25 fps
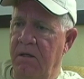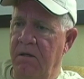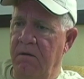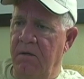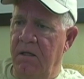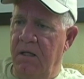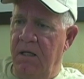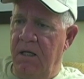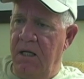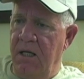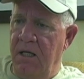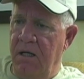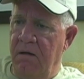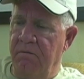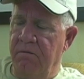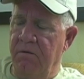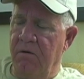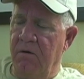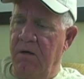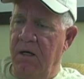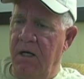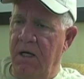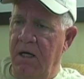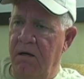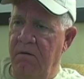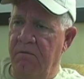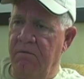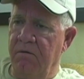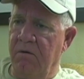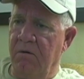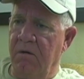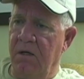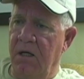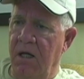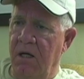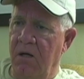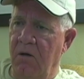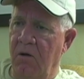never ever
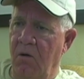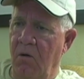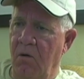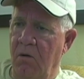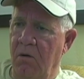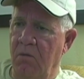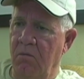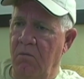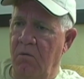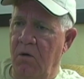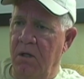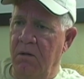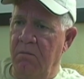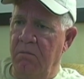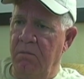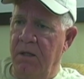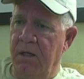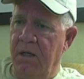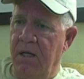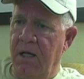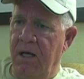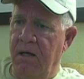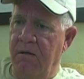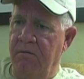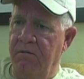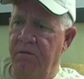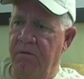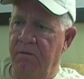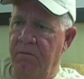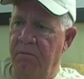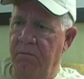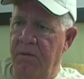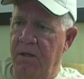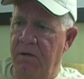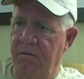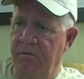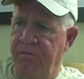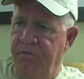got a hole-in-one, but
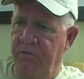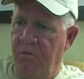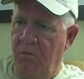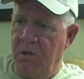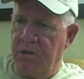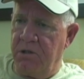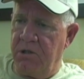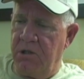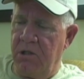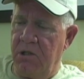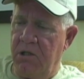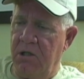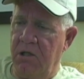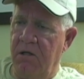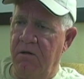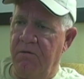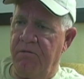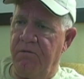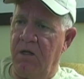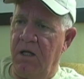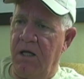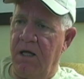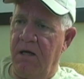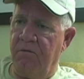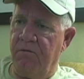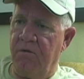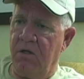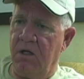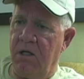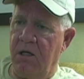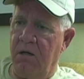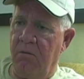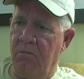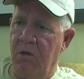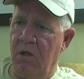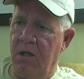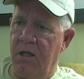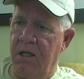I've been fortunate enough to have a
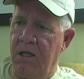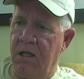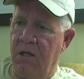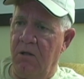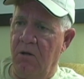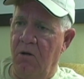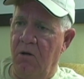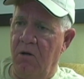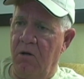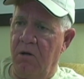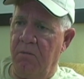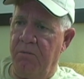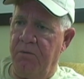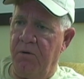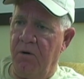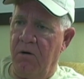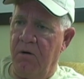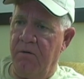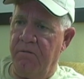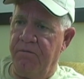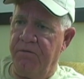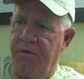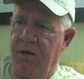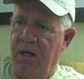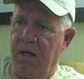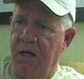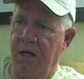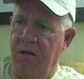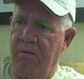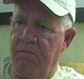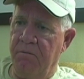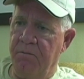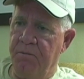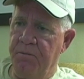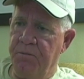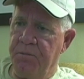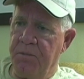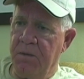double eagle on a par 5,
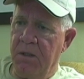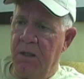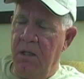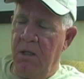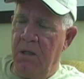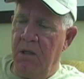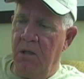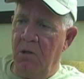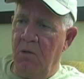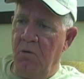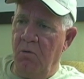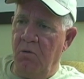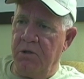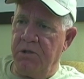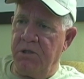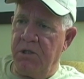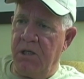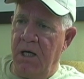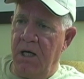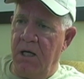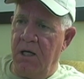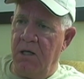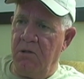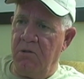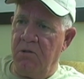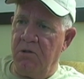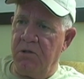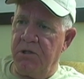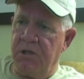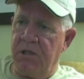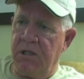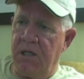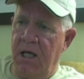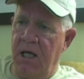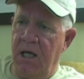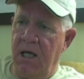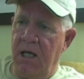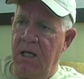which I
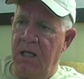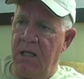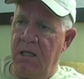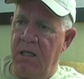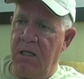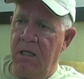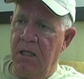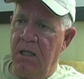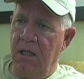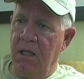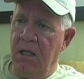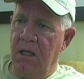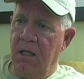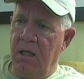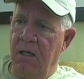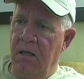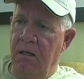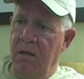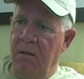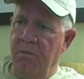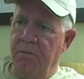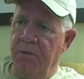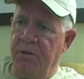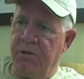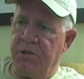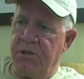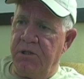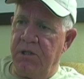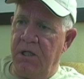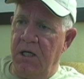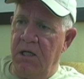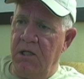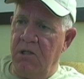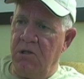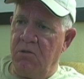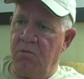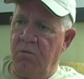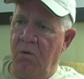understand
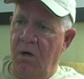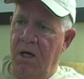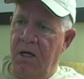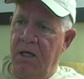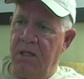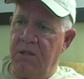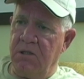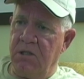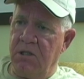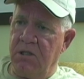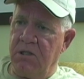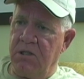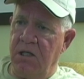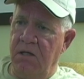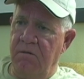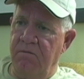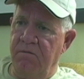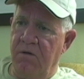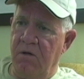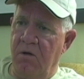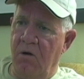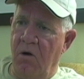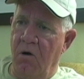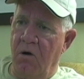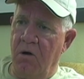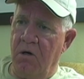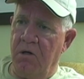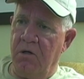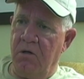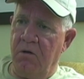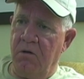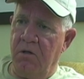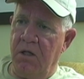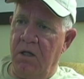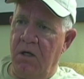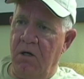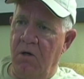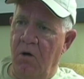percentage-wise is even harder
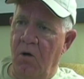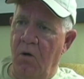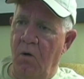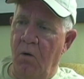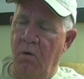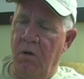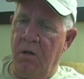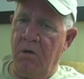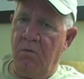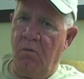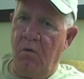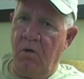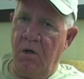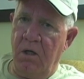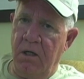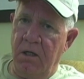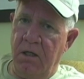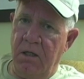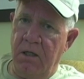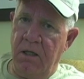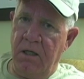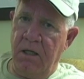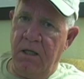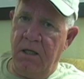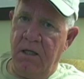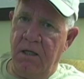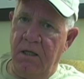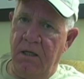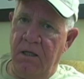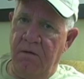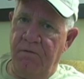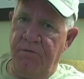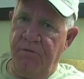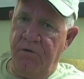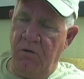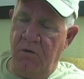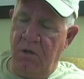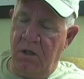than a hole-in-one,
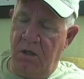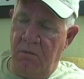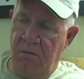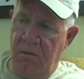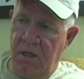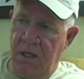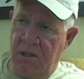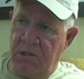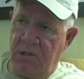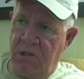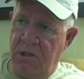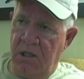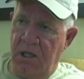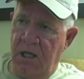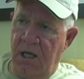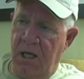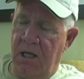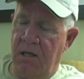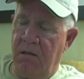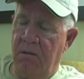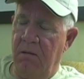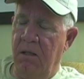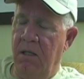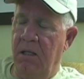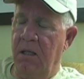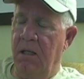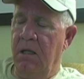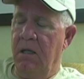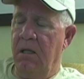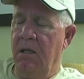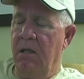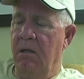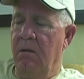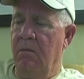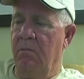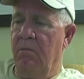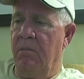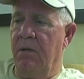if you can imagine that.
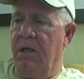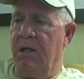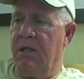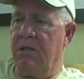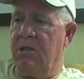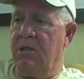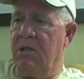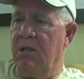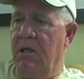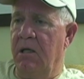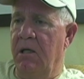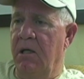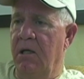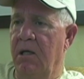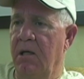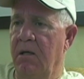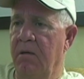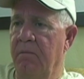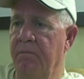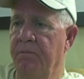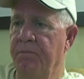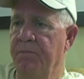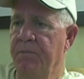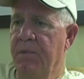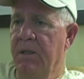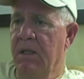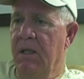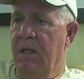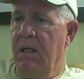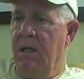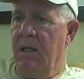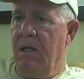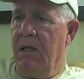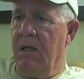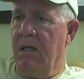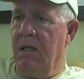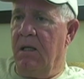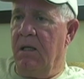But
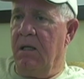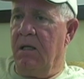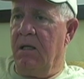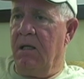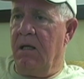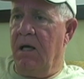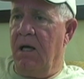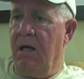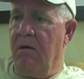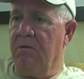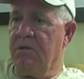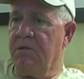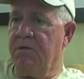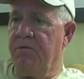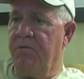I was